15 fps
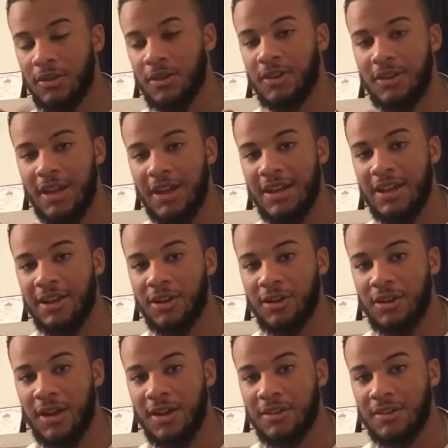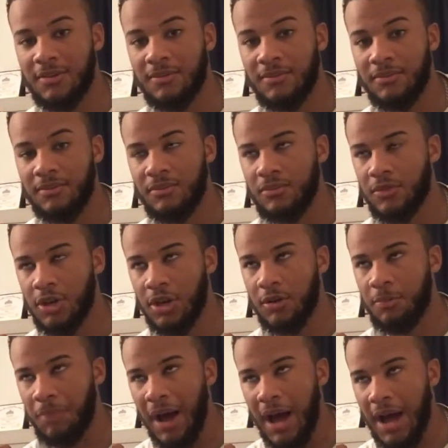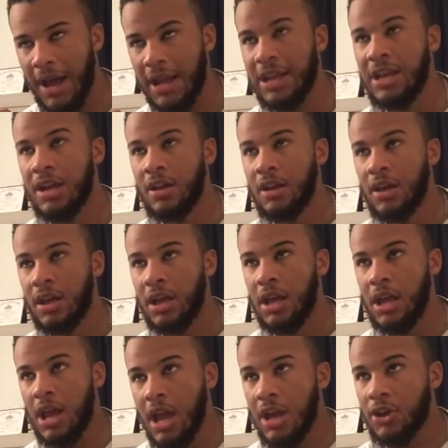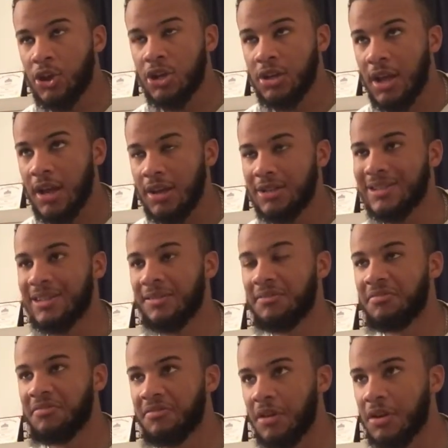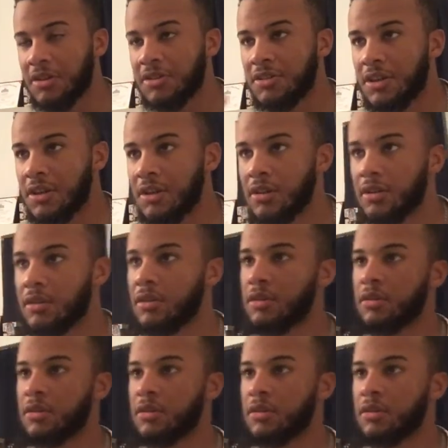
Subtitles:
Good night and good night. Goodbye and good night. Fuck's sake.